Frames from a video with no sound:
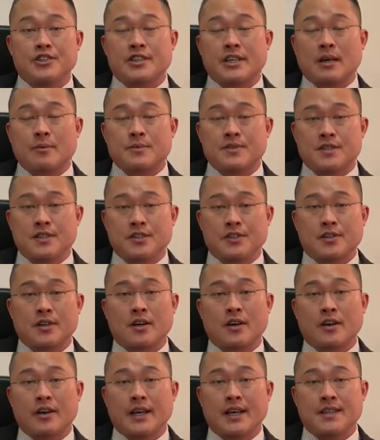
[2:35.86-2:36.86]
Chiam Si
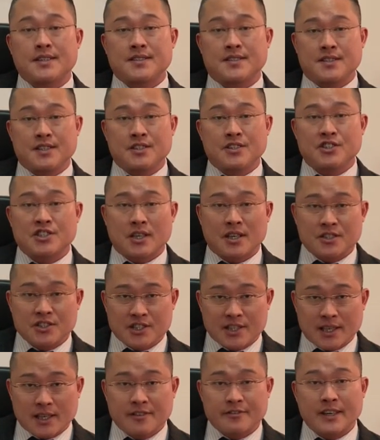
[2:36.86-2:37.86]
Tong and Sin Chang
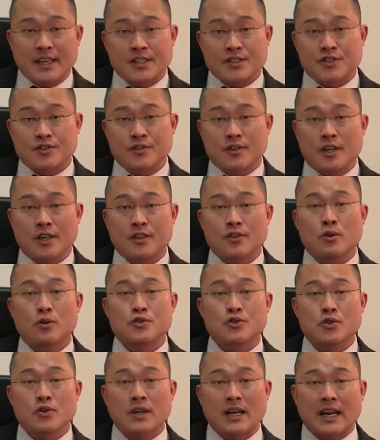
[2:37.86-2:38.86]
Chiang restaurant
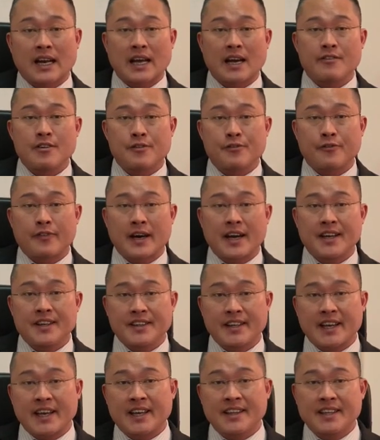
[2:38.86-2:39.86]
also
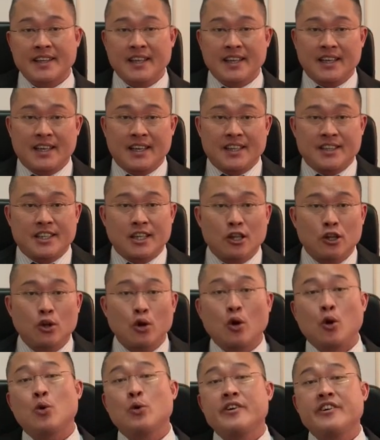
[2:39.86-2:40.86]
clarified that the
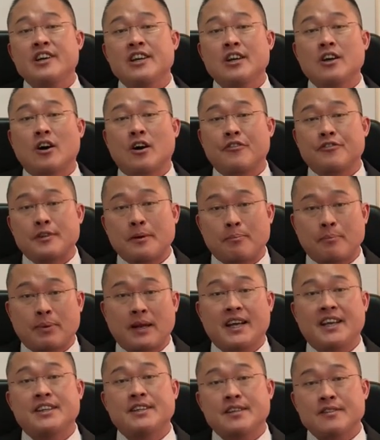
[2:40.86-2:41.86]
lowering of the
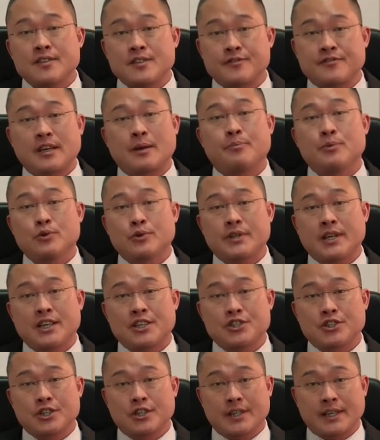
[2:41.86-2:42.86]
plaintiff's
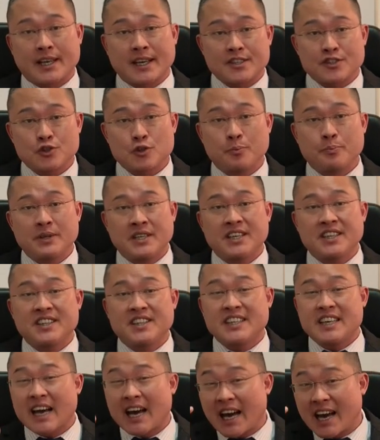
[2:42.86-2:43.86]
reputation has to be in
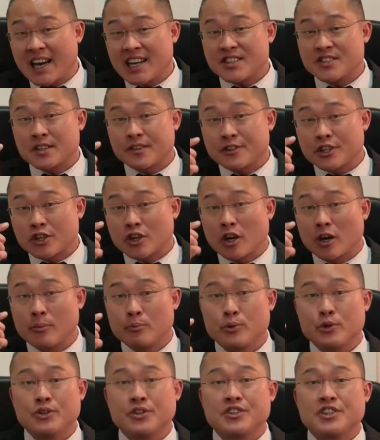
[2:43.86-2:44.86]
the eyes of the
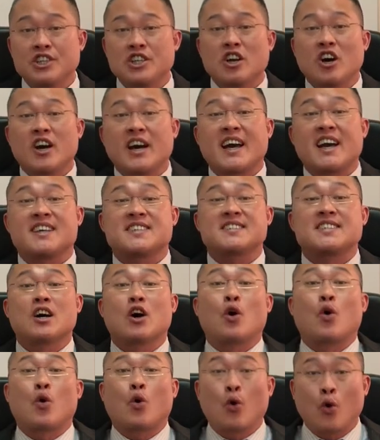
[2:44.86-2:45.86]
community as a
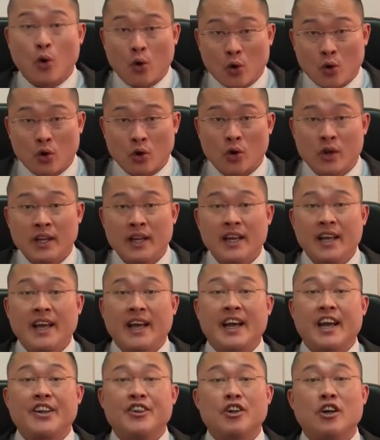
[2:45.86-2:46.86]
whole
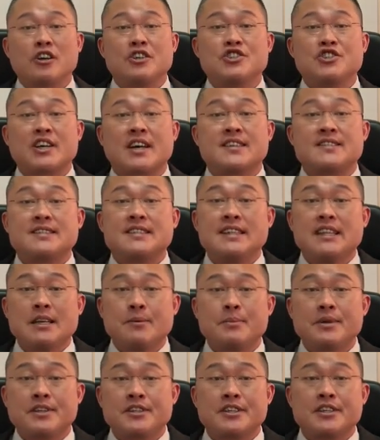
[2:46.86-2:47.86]
and not just
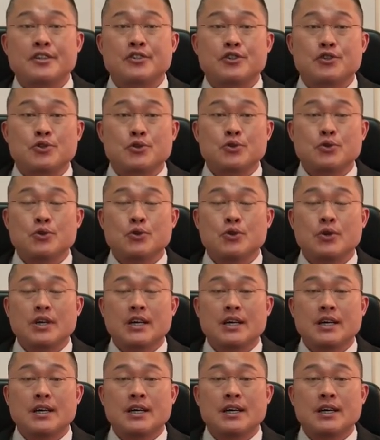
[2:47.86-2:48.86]
limited to
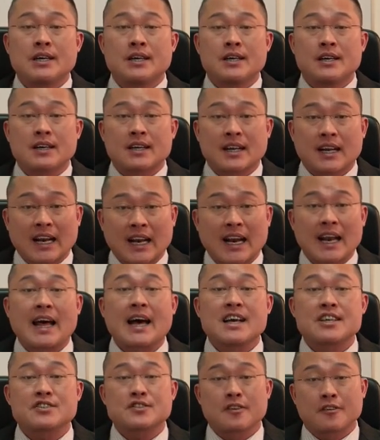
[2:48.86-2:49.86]
a
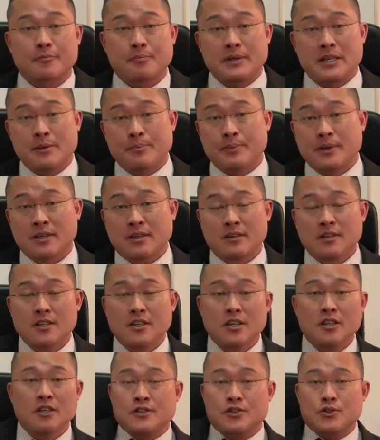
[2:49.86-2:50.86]
class of people.
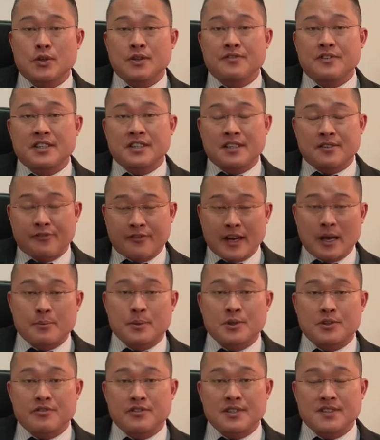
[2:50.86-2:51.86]
So if the
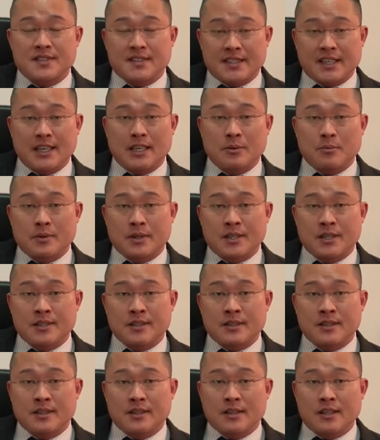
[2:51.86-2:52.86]
defamatory
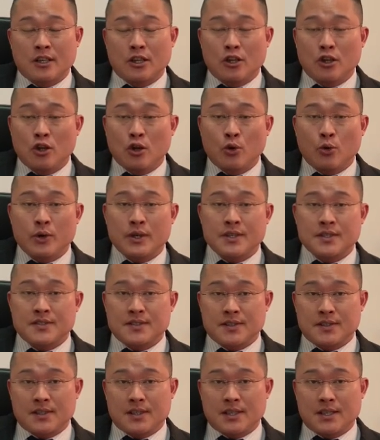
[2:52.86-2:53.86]
statement lowers
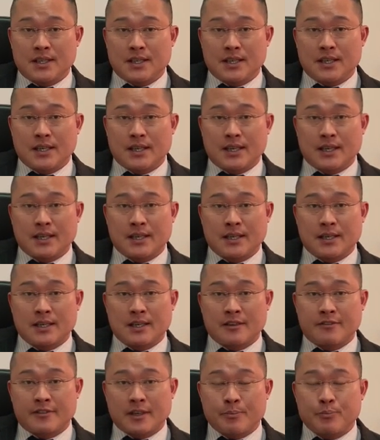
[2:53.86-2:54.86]
the
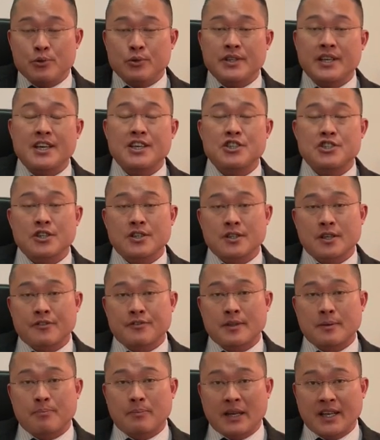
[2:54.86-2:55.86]
reputation of
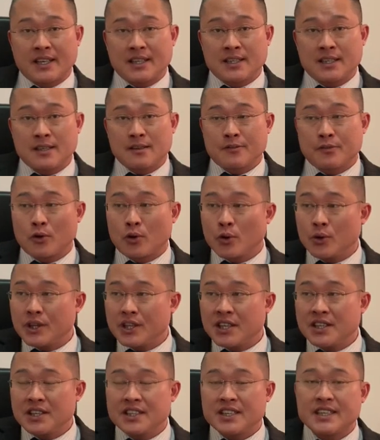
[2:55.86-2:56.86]
the plaintiff
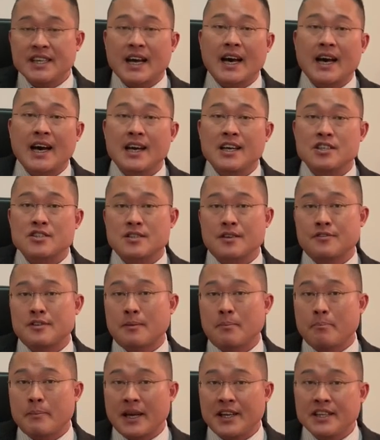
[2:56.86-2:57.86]
only in the eyes of the
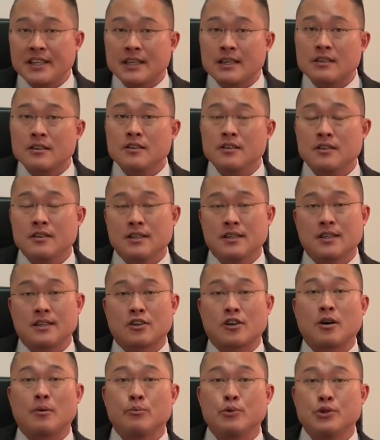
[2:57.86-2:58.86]
medical
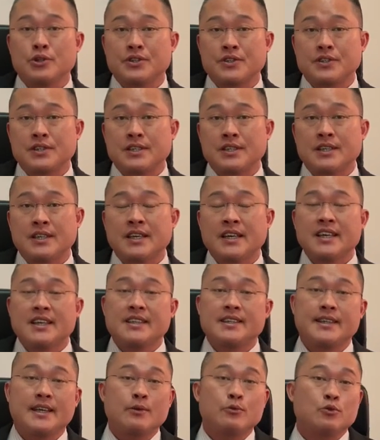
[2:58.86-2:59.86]
community,
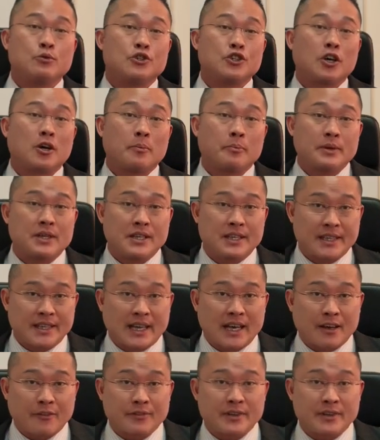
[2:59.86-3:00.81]
that would not be enough.